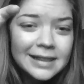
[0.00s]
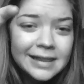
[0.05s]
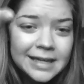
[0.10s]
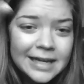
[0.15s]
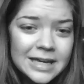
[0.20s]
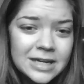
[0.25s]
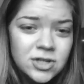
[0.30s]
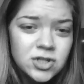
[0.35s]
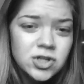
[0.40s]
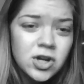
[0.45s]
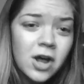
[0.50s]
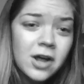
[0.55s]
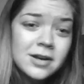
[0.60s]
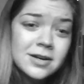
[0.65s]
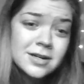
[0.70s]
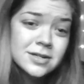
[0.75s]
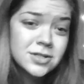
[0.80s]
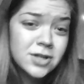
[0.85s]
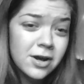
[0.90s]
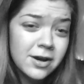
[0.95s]
leech on
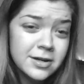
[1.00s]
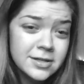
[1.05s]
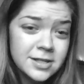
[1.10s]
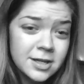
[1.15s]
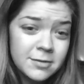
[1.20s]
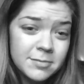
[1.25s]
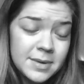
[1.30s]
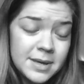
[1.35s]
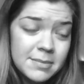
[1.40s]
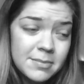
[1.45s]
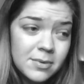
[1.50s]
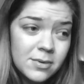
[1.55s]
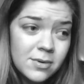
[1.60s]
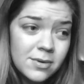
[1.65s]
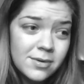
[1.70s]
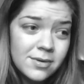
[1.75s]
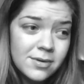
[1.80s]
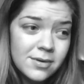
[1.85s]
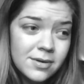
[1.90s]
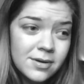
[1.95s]
to toxic
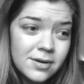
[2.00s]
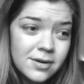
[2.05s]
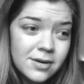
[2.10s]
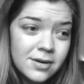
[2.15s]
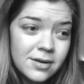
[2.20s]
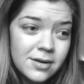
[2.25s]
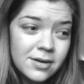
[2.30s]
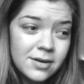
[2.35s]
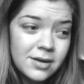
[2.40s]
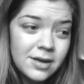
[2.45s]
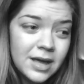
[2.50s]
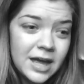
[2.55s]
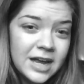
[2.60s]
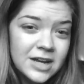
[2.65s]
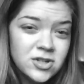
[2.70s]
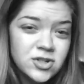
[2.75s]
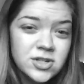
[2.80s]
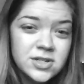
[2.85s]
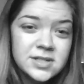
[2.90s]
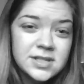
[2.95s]
people and
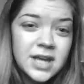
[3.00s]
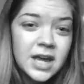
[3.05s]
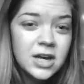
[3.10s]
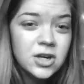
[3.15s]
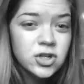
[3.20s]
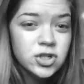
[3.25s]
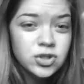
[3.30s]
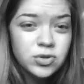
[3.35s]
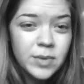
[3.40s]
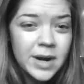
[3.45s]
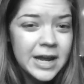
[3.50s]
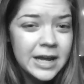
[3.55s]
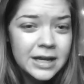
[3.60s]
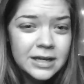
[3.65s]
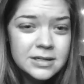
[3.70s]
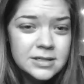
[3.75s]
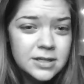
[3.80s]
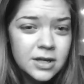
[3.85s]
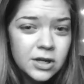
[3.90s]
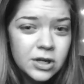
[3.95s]
just like drink
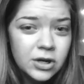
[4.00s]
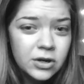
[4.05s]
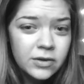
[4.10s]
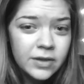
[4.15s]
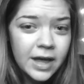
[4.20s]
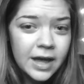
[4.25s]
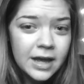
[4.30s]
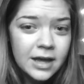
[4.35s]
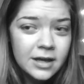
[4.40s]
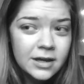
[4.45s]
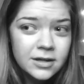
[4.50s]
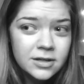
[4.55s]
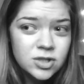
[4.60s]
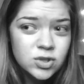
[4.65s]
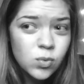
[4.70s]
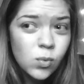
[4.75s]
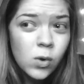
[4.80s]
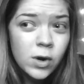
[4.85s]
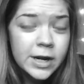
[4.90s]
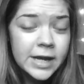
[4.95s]
until you're like
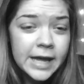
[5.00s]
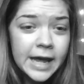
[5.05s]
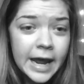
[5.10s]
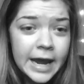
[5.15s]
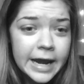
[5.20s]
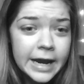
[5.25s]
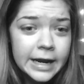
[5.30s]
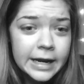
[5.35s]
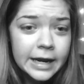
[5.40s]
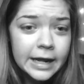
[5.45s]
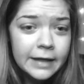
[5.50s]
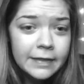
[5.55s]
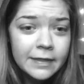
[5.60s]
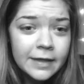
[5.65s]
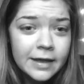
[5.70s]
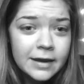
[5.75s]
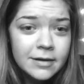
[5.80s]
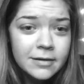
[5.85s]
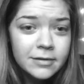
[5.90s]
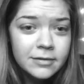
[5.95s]
28 and
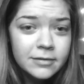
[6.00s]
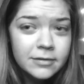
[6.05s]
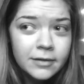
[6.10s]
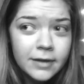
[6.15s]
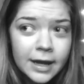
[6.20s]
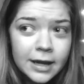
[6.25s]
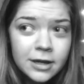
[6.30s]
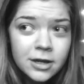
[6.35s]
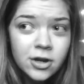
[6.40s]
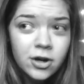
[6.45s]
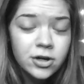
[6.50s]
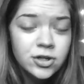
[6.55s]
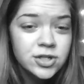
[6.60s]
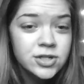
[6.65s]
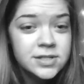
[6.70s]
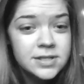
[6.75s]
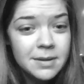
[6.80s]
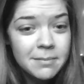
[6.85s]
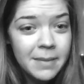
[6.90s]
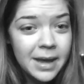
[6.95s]
then like you're
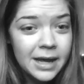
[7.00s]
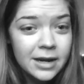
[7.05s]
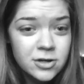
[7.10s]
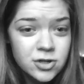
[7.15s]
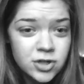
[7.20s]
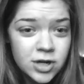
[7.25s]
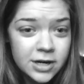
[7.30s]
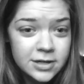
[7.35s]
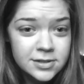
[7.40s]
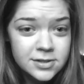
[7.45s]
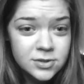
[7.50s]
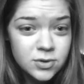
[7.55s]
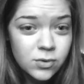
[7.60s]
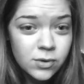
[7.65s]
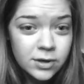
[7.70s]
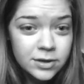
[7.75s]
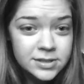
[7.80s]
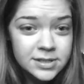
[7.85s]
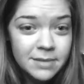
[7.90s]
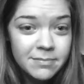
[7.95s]
just a manager at a
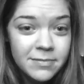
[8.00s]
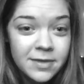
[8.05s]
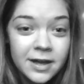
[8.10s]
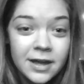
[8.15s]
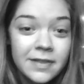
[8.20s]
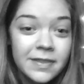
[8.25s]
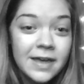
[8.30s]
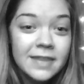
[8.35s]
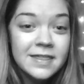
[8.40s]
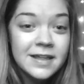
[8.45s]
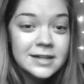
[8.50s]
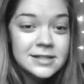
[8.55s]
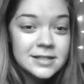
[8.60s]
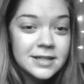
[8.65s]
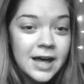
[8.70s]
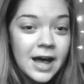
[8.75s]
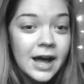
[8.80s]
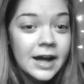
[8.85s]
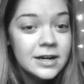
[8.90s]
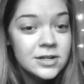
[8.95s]
store or something and like that's the
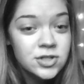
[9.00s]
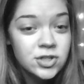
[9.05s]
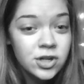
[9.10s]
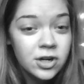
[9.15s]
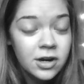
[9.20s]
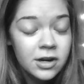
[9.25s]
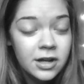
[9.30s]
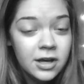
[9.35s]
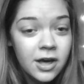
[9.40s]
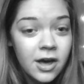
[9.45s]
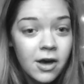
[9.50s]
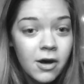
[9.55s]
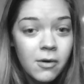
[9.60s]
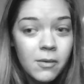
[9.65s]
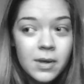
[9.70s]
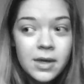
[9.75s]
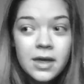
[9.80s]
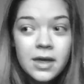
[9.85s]
highest you're gonna go?